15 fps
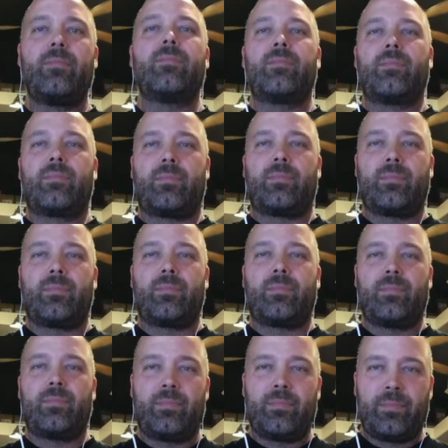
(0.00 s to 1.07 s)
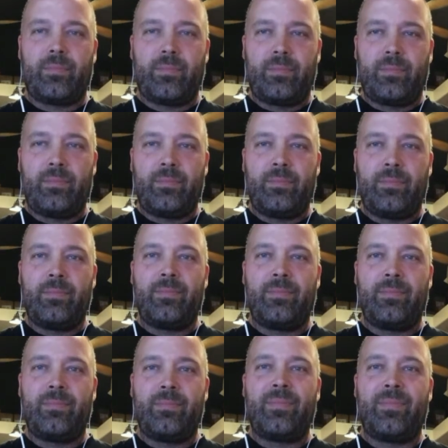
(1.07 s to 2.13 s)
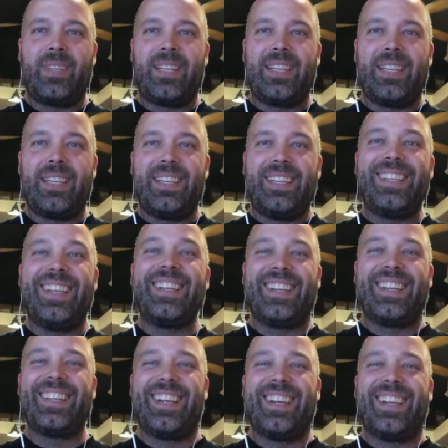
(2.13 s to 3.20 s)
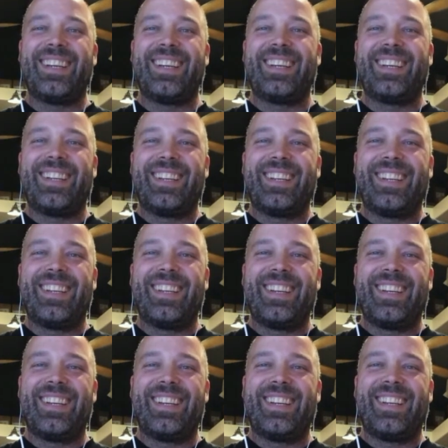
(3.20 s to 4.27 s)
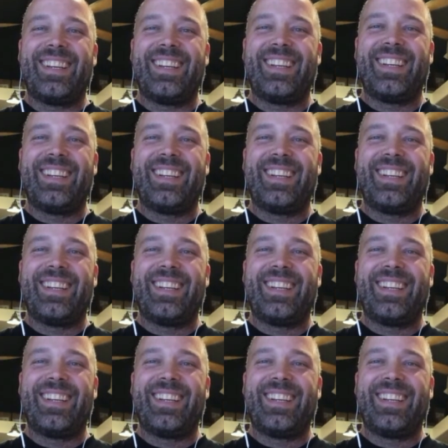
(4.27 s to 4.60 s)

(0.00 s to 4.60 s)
(silent)